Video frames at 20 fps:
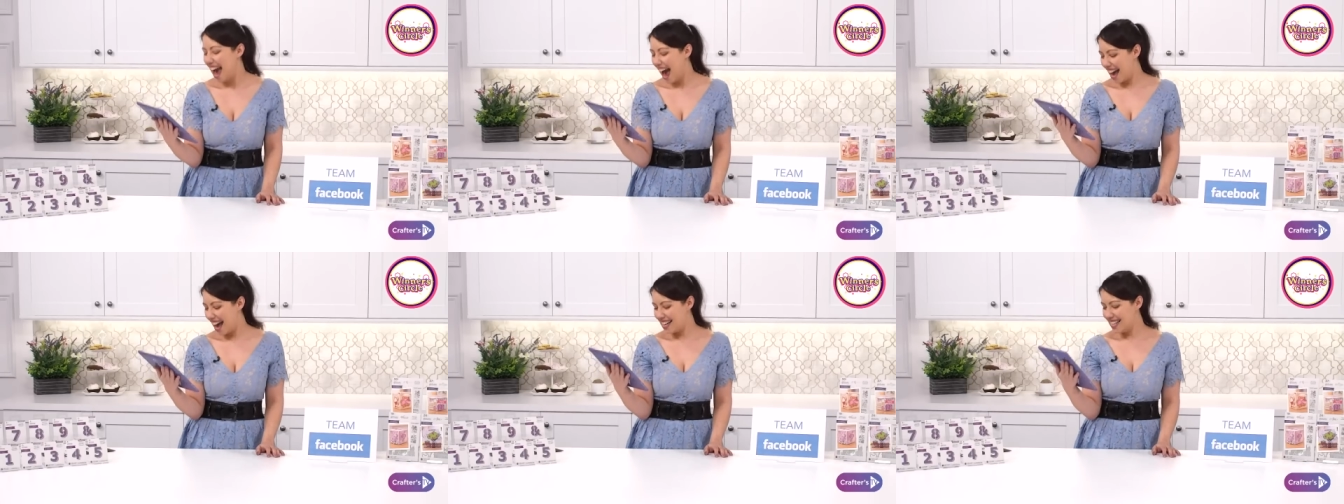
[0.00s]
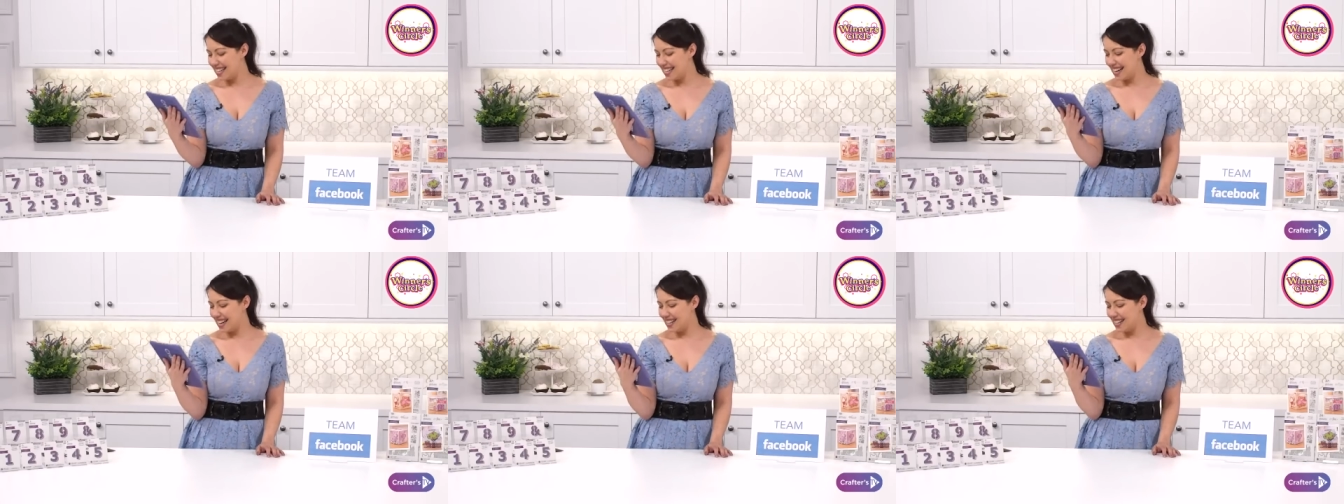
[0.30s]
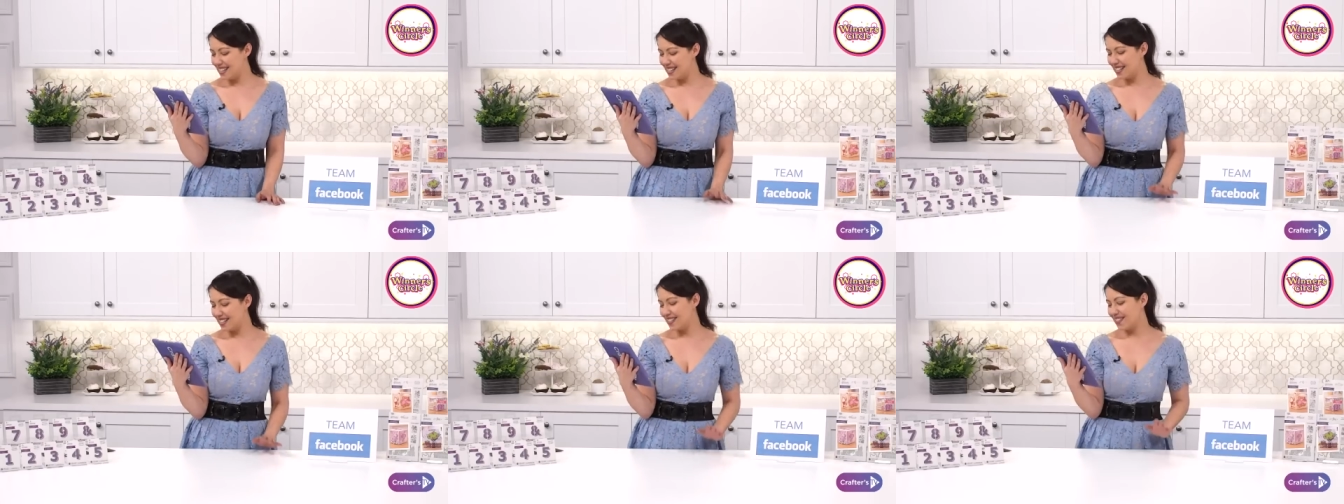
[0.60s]
And
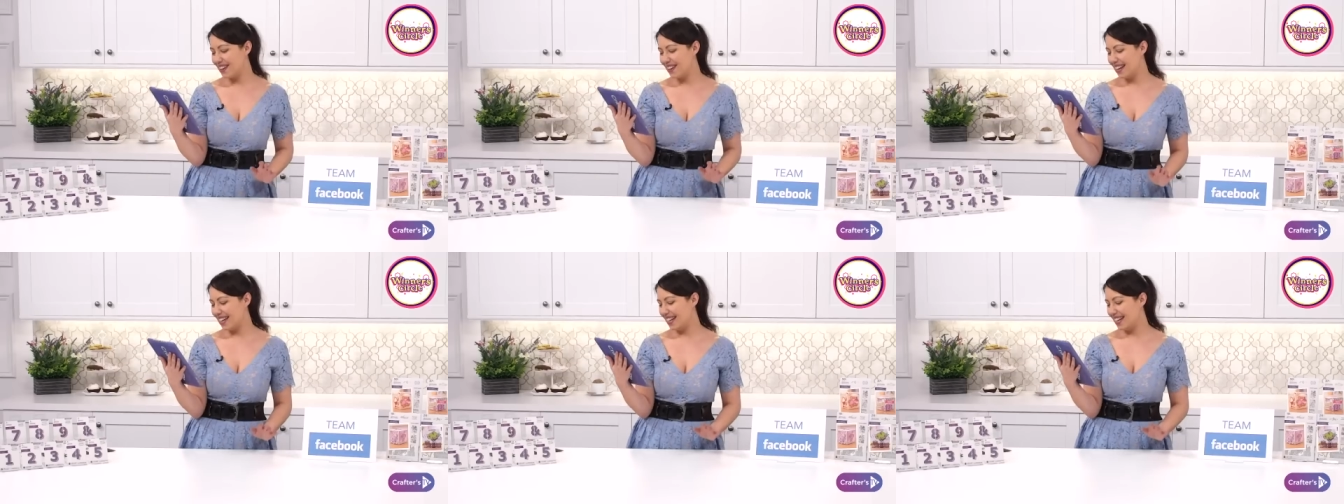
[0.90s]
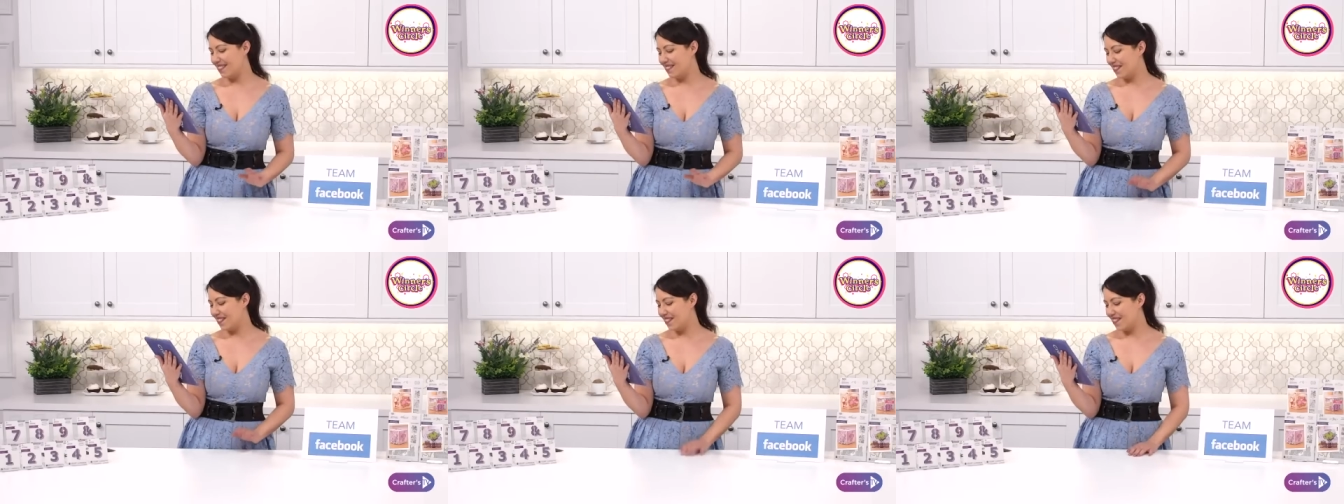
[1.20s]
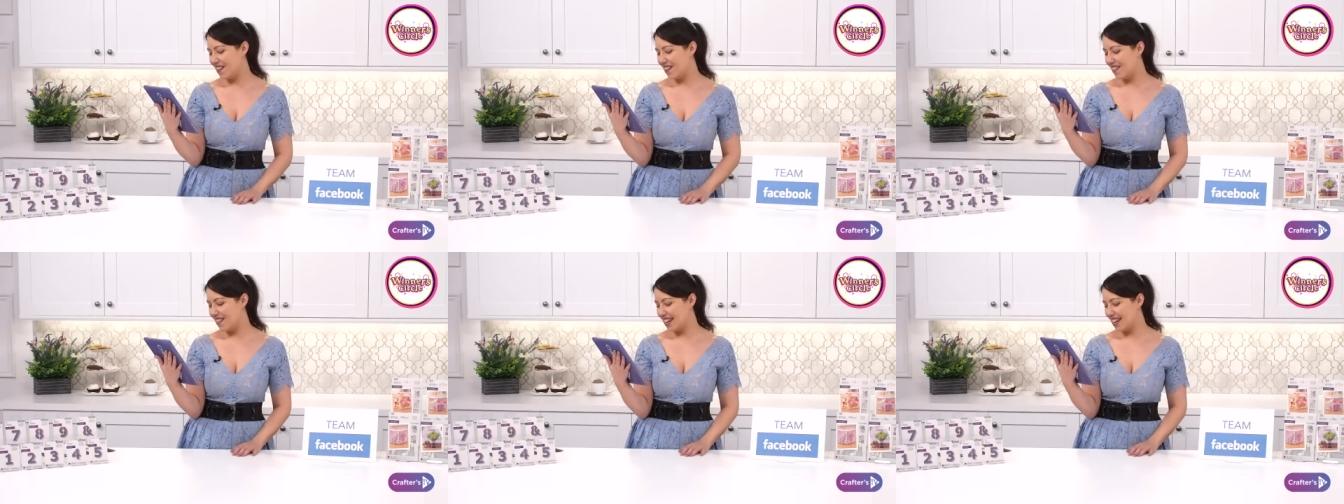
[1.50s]
just quickly
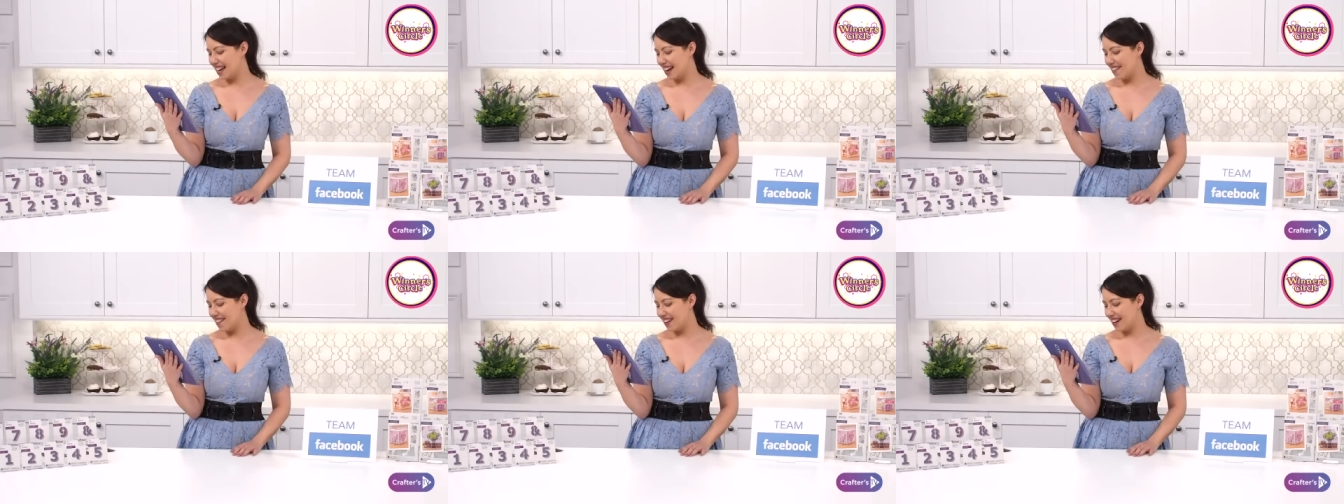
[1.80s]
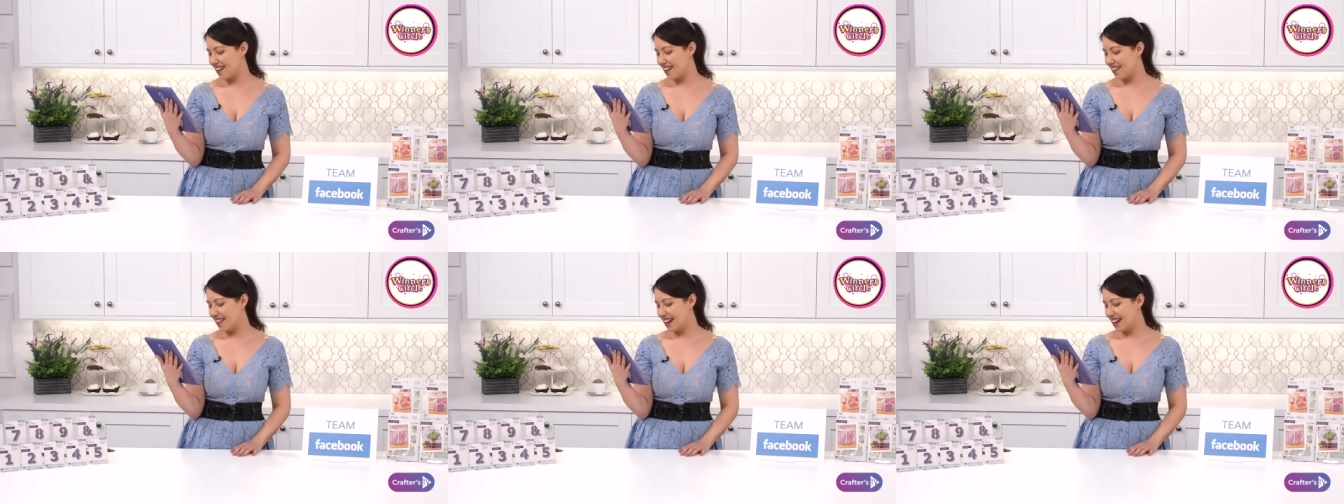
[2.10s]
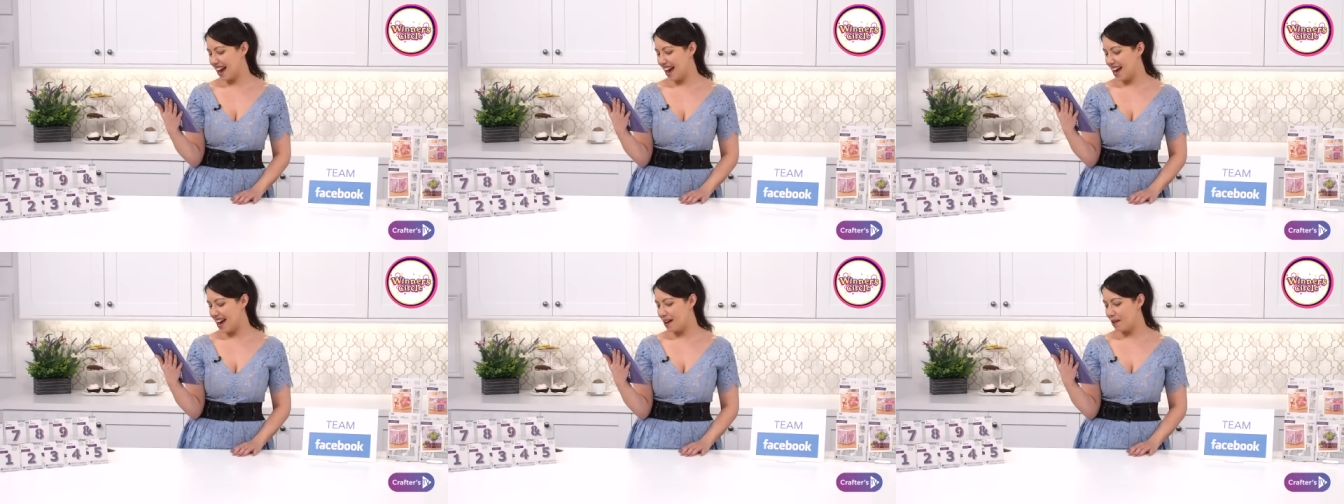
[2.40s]
before we carry on,